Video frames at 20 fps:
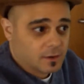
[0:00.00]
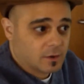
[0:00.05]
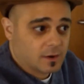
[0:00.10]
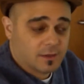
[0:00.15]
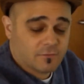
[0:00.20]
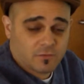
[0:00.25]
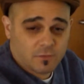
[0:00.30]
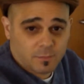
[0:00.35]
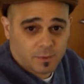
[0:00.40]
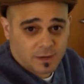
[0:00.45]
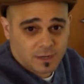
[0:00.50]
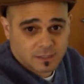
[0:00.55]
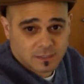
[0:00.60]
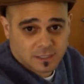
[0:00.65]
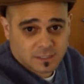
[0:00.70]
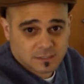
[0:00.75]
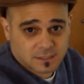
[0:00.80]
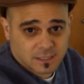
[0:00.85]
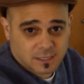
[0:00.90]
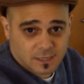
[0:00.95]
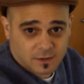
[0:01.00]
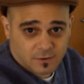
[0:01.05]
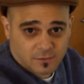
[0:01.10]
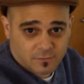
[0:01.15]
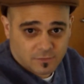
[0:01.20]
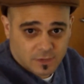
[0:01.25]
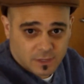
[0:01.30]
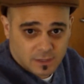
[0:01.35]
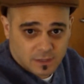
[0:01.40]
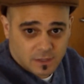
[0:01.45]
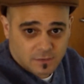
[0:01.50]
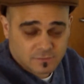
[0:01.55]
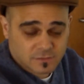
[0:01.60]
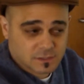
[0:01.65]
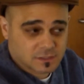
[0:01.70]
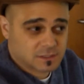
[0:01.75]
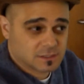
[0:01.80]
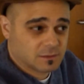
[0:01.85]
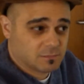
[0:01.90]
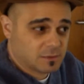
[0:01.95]
And everybody does it in our everyday
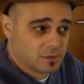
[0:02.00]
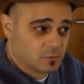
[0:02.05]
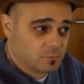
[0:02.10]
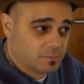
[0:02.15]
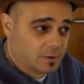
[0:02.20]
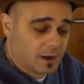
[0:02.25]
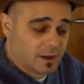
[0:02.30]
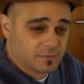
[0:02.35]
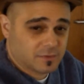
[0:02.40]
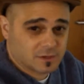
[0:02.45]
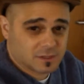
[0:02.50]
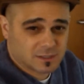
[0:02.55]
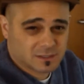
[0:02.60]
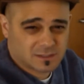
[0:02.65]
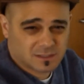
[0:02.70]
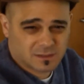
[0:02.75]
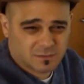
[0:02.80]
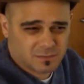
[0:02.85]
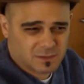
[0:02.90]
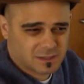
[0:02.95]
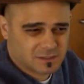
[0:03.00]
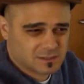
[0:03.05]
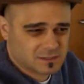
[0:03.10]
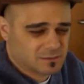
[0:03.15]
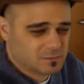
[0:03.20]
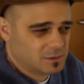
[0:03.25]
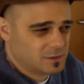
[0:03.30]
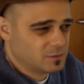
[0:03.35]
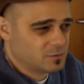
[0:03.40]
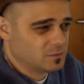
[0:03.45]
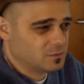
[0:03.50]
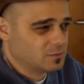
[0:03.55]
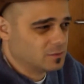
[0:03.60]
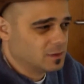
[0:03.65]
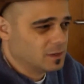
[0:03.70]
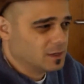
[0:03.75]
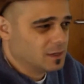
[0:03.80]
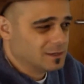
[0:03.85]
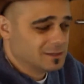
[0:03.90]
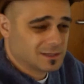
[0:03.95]
lives, there's somebody bothered us, somebody, somebody who
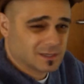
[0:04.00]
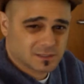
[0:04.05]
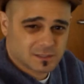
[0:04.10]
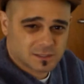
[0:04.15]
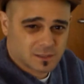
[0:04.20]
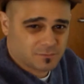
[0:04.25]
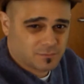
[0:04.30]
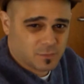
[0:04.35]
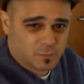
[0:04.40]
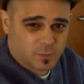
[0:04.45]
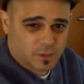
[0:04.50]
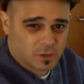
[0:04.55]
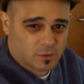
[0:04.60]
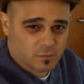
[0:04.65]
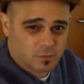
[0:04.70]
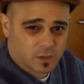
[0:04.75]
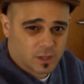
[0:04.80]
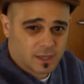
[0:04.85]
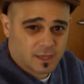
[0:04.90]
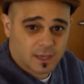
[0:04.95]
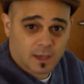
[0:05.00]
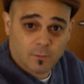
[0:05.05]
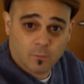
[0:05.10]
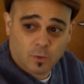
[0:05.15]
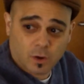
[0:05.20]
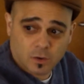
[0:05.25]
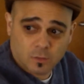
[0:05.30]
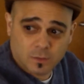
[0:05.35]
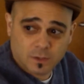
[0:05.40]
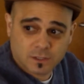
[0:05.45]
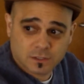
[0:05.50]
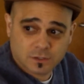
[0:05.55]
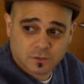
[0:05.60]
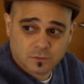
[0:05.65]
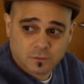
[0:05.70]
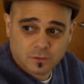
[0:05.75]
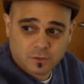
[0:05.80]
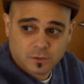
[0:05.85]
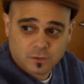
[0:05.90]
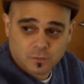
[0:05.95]
does something we don't like, and what do we
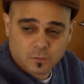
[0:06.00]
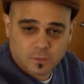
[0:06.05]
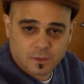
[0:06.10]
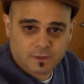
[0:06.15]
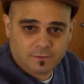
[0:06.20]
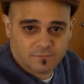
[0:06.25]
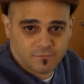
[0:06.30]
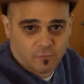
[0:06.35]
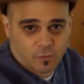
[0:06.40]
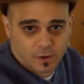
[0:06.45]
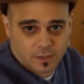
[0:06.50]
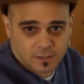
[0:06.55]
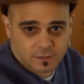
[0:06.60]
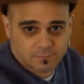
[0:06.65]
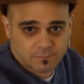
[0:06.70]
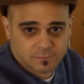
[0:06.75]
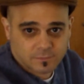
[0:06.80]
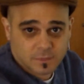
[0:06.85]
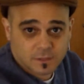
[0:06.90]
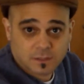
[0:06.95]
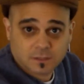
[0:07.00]
do? We avoid them.